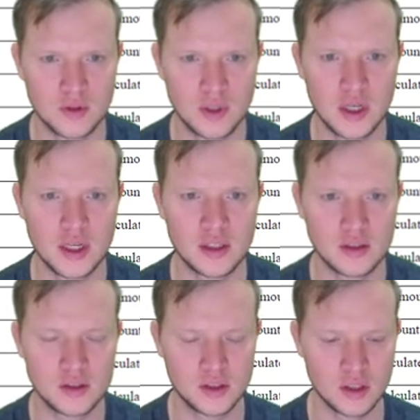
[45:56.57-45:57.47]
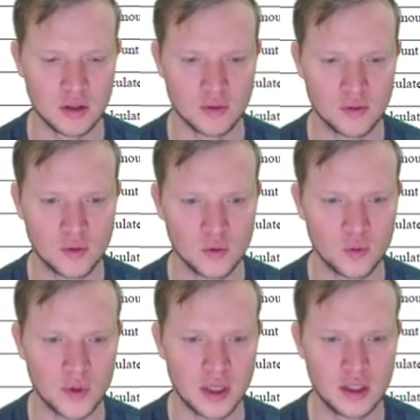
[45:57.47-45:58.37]
Okay, so
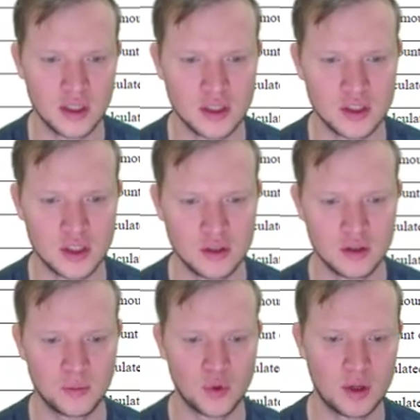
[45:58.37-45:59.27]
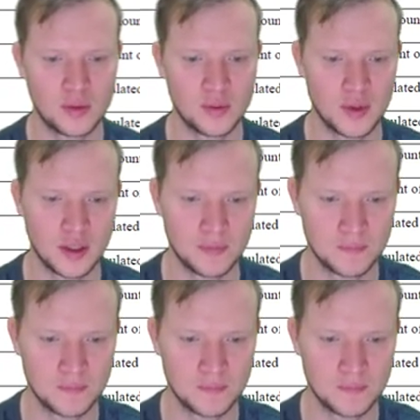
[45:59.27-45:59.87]
what is the problem here?